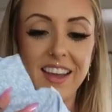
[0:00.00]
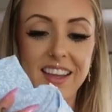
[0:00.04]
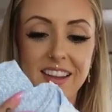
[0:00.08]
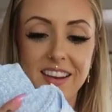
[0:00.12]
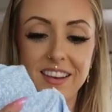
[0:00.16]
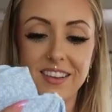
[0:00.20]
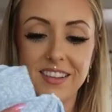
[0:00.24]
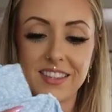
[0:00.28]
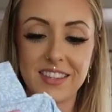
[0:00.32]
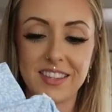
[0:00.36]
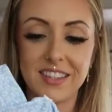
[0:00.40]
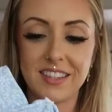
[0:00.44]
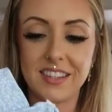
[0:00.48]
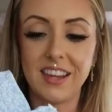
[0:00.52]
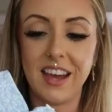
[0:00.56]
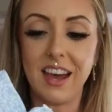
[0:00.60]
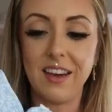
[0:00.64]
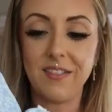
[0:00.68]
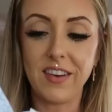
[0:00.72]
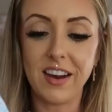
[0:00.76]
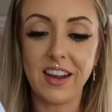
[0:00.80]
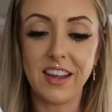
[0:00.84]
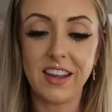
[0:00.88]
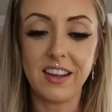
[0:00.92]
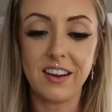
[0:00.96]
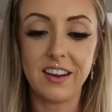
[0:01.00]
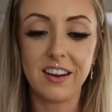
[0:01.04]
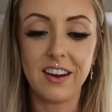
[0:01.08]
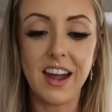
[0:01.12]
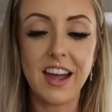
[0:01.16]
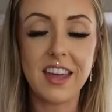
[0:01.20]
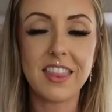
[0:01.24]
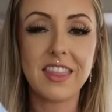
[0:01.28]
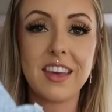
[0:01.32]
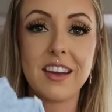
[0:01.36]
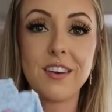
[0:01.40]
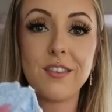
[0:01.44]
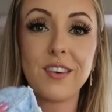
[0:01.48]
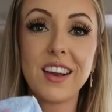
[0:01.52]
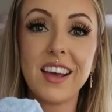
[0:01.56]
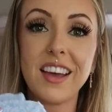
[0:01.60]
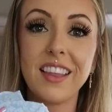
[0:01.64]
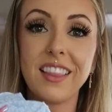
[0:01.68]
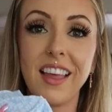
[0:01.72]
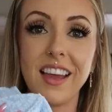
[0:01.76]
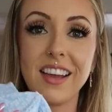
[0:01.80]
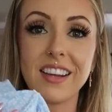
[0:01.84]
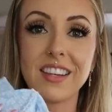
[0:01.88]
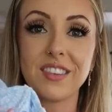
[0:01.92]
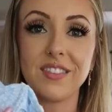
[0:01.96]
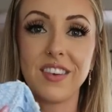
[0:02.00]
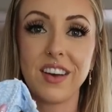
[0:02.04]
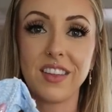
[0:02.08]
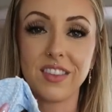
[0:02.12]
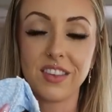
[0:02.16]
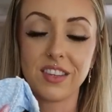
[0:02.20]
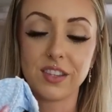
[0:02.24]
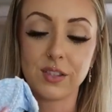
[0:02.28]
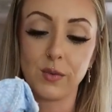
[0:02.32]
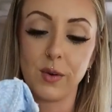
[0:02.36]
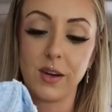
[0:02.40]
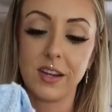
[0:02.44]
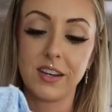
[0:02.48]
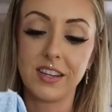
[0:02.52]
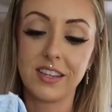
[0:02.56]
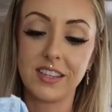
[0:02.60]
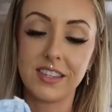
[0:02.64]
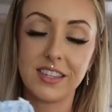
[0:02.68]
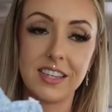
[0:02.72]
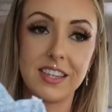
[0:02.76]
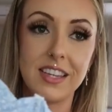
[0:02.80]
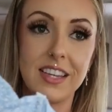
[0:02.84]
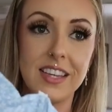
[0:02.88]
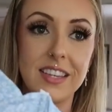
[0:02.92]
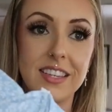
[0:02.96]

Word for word: Here's the top right here. I think what I liked about this one is it